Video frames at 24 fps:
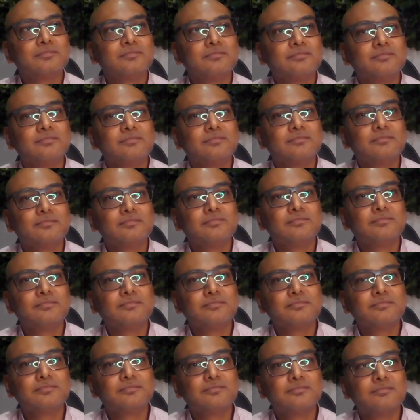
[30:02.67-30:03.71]

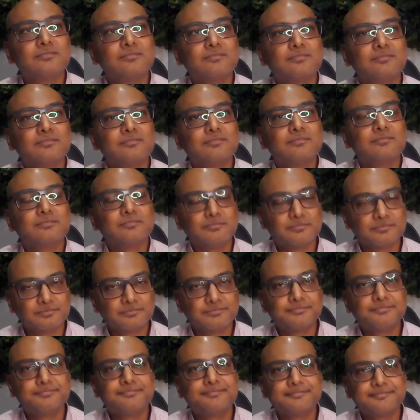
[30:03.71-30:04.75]

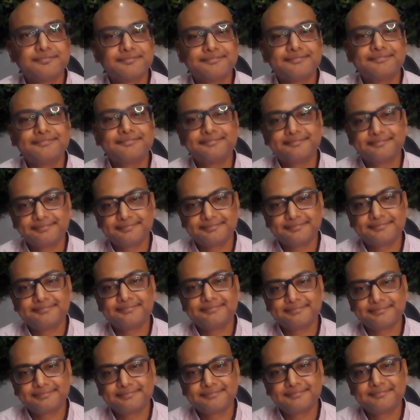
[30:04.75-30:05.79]

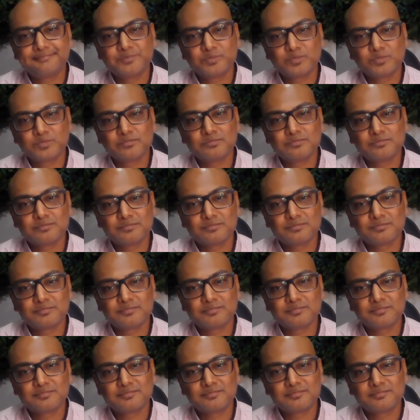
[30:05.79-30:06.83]

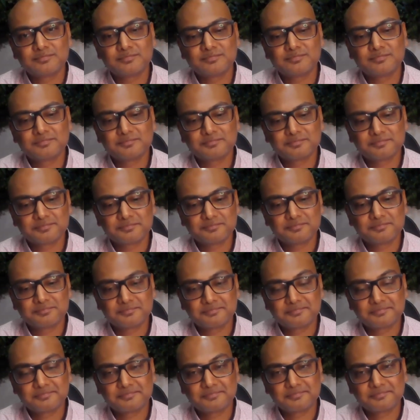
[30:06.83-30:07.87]

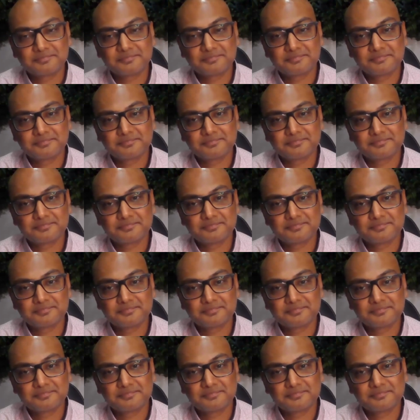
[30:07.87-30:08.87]
The person shown says nothing.